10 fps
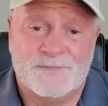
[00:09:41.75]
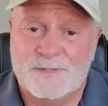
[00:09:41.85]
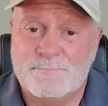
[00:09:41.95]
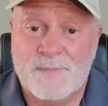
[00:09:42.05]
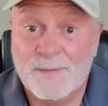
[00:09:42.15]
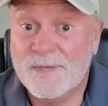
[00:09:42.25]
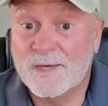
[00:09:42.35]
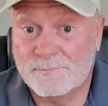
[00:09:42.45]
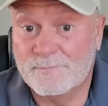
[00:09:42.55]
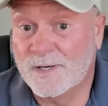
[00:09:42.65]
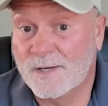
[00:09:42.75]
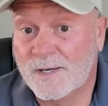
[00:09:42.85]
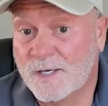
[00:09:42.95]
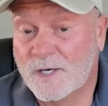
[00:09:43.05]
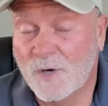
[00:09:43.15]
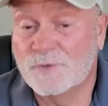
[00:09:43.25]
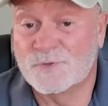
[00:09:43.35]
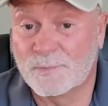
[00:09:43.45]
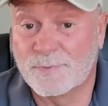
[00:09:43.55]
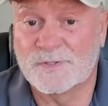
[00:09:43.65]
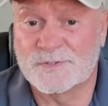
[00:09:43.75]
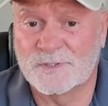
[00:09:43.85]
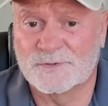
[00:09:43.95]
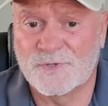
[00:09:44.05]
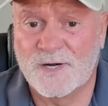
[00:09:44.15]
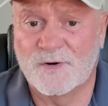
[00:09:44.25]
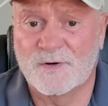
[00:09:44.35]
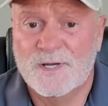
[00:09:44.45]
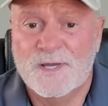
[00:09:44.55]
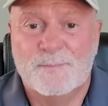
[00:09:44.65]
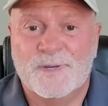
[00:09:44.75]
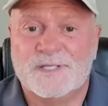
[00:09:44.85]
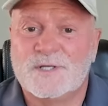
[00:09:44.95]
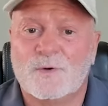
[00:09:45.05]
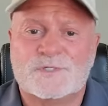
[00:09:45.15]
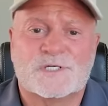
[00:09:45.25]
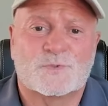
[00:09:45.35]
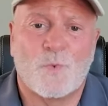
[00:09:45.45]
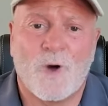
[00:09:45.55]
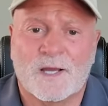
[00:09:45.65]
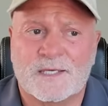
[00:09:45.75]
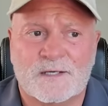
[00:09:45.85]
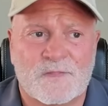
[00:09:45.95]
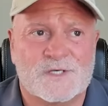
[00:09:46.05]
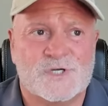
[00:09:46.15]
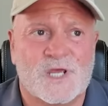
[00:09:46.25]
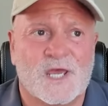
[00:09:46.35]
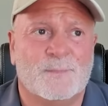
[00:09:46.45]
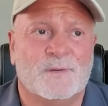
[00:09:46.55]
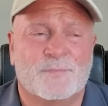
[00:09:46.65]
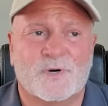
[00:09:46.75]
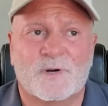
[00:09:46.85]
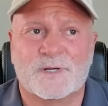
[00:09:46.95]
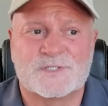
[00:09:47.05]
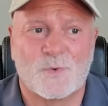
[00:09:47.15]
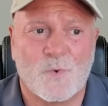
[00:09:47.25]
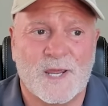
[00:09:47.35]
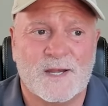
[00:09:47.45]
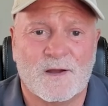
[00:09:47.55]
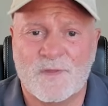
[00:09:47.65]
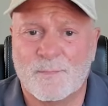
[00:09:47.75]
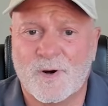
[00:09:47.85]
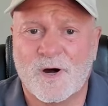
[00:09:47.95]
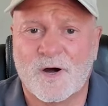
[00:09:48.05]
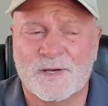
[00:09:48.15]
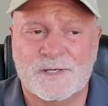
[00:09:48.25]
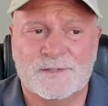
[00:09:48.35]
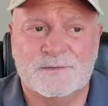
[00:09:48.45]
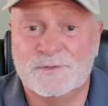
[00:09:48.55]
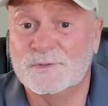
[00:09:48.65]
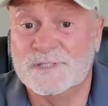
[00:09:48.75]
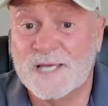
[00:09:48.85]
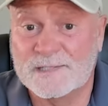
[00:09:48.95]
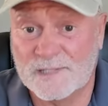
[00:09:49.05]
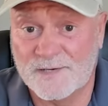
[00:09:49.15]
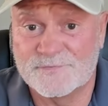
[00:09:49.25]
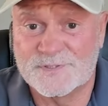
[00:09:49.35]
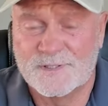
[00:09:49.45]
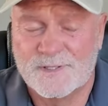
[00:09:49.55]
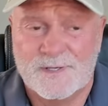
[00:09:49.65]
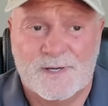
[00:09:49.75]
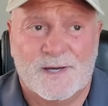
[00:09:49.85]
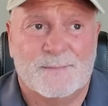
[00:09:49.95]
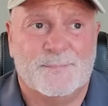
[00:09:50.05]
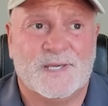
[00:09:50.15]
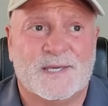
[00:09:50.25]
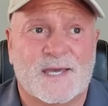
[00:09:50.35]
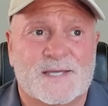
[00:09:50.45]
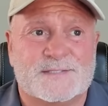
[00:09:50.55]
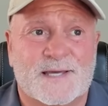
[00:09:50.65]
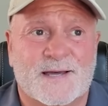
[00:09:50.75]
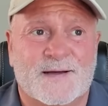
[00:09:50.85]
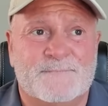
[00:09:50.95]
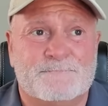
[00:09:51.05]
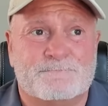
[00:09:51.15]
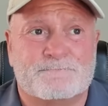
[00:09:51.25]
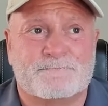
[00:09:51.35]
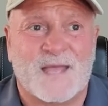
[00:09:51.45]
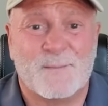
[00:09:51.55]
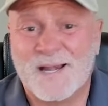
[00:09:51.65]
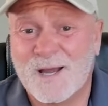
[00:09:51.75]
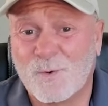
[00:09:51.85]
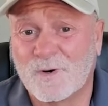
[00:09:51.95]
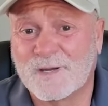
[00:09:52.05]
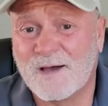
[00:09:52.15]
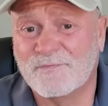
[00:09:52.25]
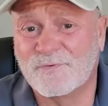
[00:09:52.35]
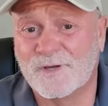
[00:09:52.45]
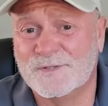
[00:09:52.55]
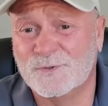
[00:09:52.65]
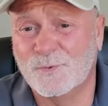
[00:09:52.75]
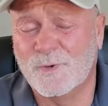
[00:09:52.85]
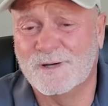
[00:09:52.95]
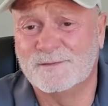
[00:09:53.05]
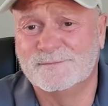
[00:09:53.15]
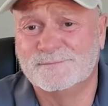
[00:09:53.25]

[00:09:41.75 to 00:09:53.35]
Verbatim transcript: maybe a, a coach or a personal trainer. But don't just walk into the gym and put a bunch of weight on the bar and do deadlifts because um, I might not work out for you too well.